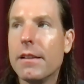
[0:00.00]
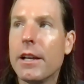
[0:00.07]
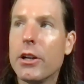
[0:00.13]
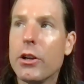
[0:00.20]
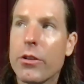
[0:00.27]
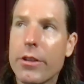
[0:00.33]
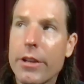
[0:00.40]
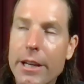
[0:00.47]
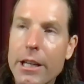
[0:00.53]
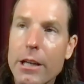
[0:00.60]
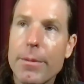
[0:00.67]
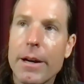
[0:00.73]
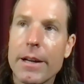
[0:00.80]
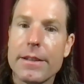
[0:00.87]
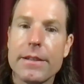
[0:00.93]
that you're thinking
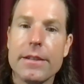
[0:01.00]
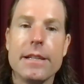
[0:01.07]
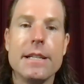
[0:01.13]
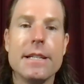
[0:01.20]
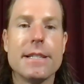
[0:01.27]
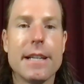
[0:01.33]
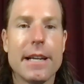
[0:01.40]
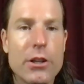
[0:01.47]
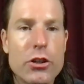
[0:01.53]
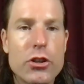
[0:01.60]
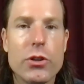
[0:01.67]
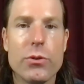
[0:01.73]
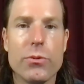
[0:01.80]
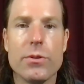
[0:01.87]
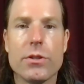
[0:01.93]
about these
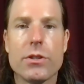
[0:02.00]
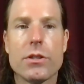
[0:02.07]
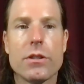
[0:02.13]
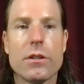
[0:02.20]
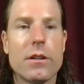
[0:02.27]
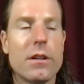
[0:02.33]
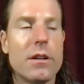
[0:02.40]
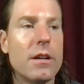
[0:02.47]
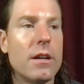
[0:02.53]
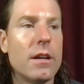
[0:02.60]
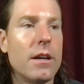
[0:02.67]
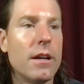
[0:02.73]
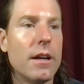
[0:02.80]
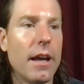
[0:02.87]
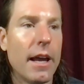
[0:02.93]
issues
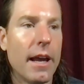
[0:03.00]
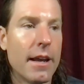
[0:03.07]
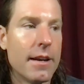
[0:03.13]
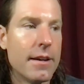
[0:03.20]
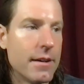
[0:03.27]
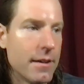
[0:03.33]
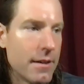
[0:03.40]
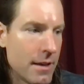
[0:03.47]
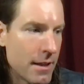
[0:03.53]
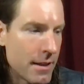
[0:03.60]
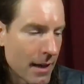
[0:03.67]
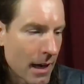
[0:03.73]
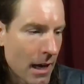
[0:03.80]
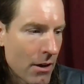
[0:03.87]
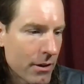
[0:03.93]
and you
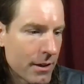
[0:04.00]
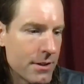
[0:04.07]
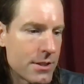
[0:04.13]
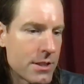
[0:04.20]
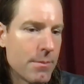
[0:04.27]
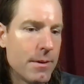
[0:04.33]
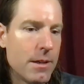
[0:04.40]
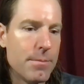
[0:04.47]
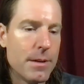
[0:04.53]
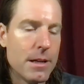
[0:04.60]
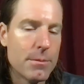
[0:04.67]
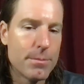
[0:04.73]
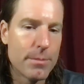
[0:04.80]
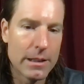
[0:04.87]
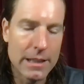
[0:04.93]
think, how can somebody be
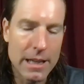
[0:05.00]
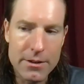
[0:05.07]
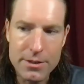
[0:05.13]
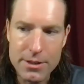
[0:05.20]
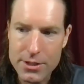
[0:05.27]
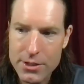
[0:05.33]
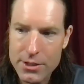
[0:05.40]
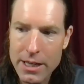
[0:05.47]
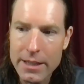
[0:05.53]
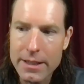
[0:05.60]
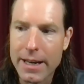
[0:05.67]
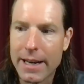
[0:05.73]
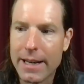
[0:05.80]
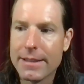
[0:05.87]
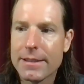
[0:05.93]
allowed to say
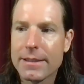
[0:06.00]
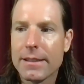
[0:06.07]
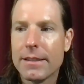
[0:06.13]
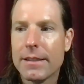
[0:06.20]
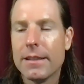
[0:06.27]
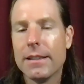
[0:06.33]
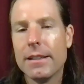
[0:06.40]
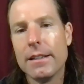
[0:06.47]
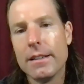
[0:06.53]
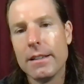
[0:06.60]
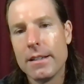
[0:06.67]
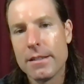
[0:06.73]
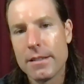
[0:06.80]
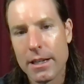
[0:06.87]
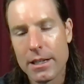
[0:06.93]
that?
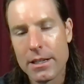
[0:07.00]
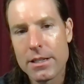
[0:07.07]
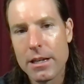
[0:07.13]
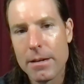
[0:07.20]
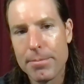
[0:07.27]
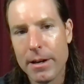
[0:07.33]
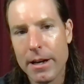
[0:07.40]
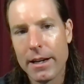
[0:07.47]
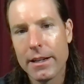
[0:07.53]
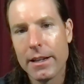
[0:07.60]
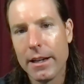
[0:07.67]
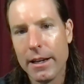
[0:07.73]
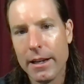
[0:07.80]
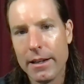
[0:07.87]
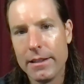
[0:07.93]
Take a step back
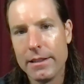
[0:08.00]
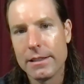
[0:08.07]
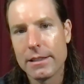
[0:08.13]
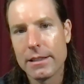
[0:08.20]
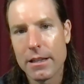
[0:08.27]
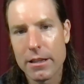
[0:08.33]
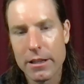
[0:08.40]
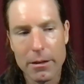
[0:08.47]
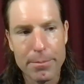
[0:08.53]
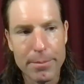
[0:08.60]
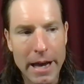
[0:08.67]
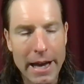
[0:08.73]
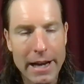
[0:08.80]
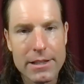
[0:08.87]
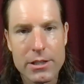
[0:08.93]
and think
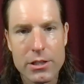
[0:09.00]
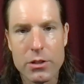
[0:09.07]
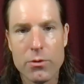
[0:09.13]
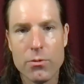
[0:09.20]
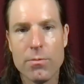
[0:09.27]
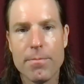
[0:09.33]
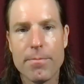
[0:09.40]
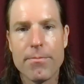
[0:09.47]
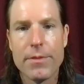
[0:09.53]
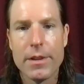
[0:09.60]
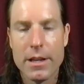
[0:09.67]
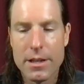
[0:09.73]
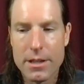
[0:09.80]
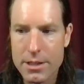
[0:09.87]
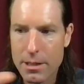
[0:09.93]
back to
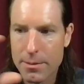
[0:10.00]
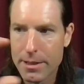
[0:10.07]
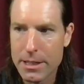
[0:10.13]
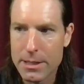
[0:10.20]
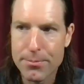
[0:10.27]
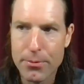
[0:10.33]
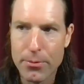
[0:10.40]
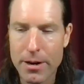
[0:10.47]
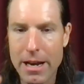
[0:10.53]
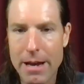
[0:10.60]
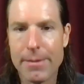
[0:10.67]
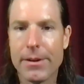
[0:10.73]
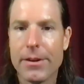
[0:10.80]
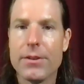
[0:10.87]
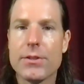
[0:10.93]
some of these
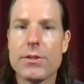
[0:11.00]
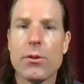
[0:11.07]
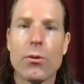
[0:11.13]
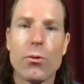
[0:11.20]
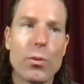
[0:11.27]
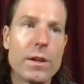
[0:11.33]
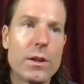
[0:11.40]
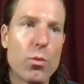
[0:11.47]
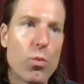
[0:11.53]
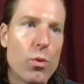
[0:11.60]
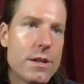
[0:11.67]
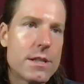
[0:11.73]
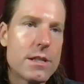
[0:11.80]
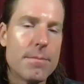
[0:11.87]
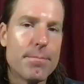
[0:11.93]
parameters or what the
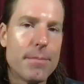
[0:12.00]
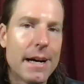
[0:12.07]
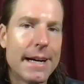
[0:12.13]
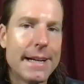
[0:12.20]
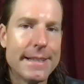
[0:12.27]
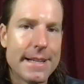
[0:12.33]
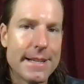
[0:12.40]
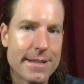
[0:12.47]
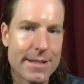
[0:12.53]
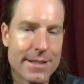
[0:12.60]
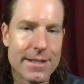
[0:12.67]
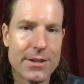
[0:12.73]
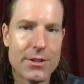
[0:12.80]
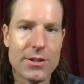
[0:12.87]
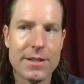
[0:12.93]
wisdom behind these
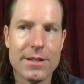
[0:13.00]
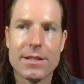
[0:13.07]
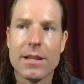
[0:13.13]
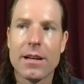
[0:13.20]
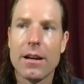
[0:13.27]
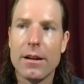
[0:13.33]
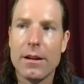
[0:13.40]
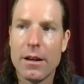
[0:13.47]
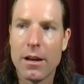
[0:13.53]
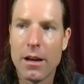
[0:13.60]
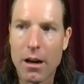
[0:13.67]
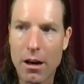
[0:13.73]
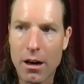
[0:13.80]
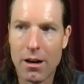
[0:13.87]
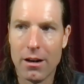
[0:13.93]
decisions
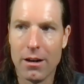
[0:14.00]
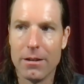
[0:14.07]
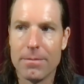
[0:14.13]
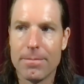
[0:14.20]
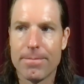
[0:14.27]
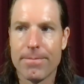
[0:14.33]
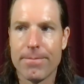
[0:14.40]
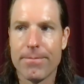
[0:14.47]
are,